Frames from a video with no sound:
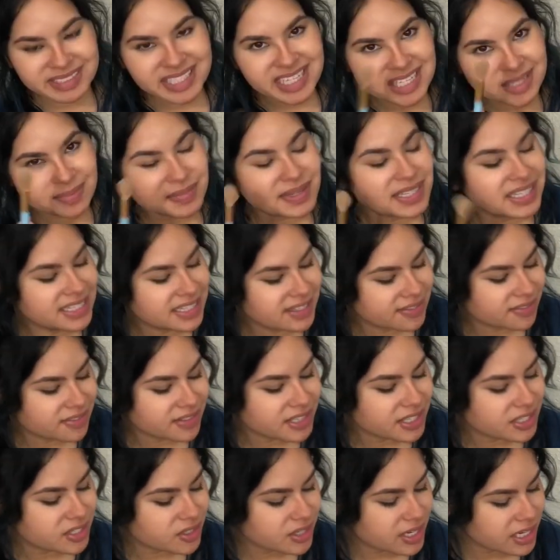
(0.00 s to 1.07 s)
Let's be
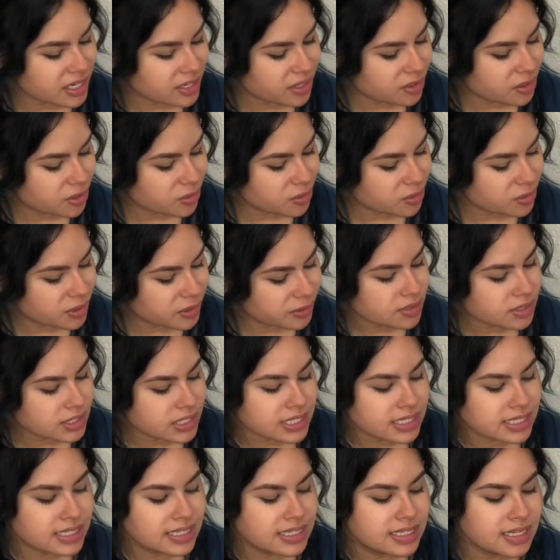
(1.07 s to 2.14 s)
different and try the gold.
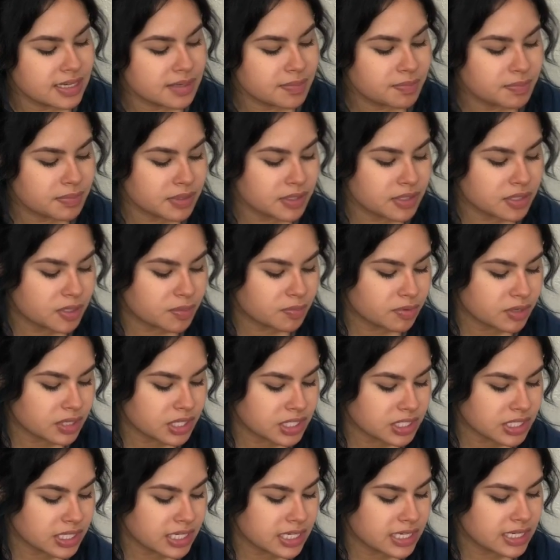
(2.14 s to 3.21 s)
Just dip your
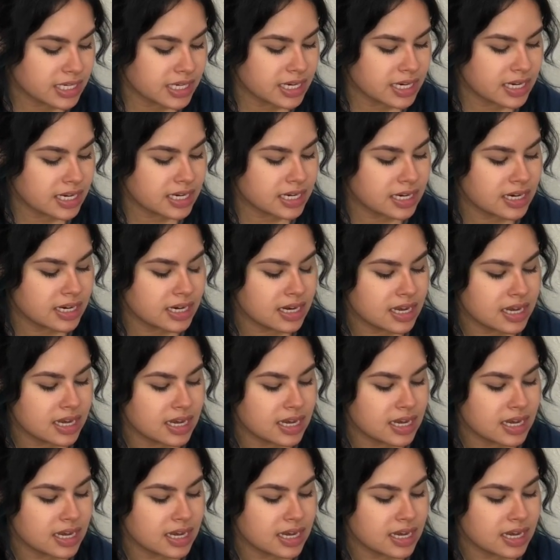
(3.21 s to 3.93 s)
brush in there.